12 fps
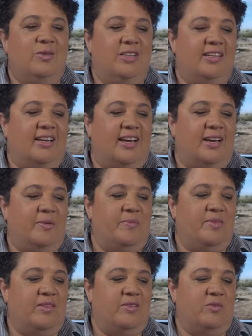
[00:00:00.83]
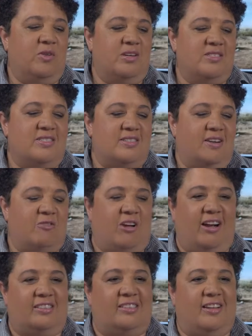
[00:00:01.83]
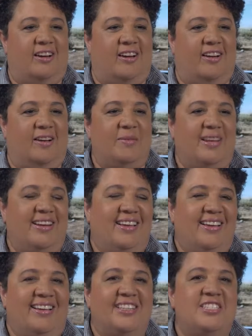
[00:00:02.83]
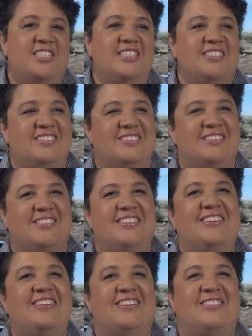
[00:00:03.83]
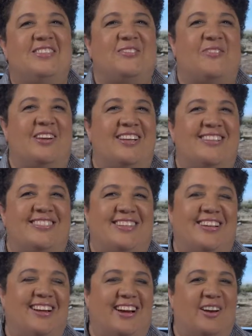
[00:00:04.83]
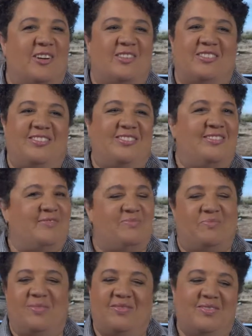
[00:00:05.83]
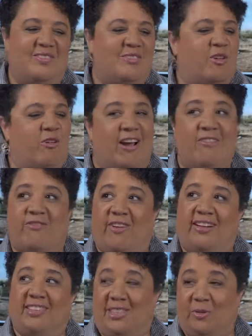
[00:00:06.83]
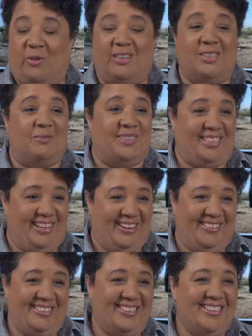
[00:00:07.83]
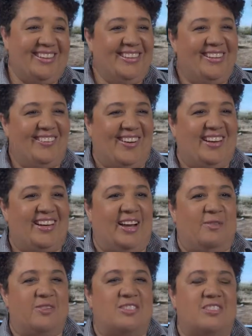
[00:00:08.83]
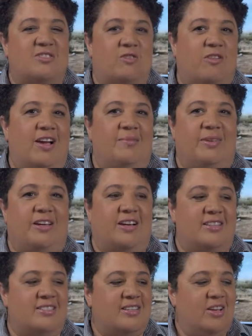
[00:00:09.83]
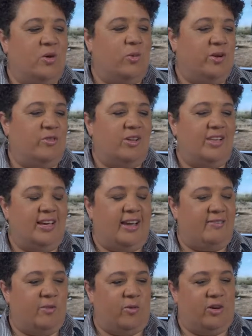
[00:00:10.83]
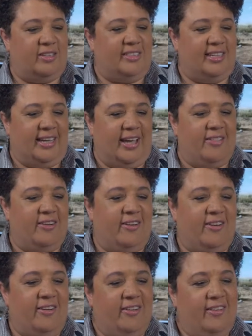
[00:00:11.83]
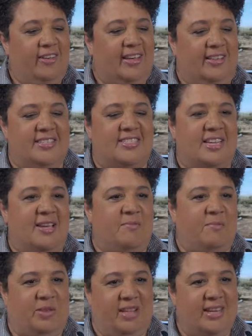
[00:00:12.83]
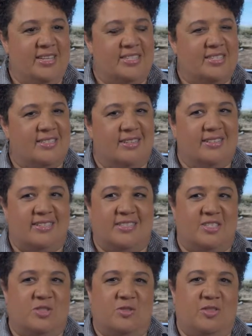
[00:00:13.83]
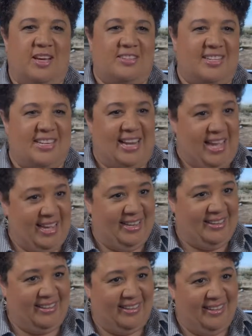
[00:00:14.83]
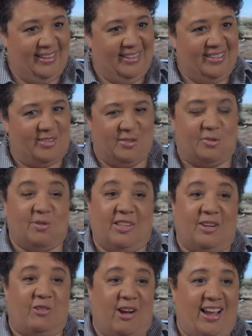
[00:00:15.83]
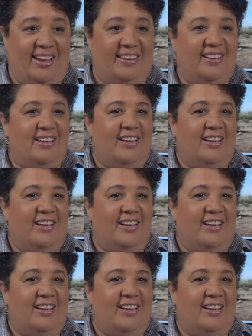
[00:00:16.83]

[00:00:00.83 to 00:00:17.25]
Willingham was a rock star. I mean, she she she's funny. She and I are great friends. She works upstairs right now, which is great because we really haven't worked together in the same place since 2008. So it's really great.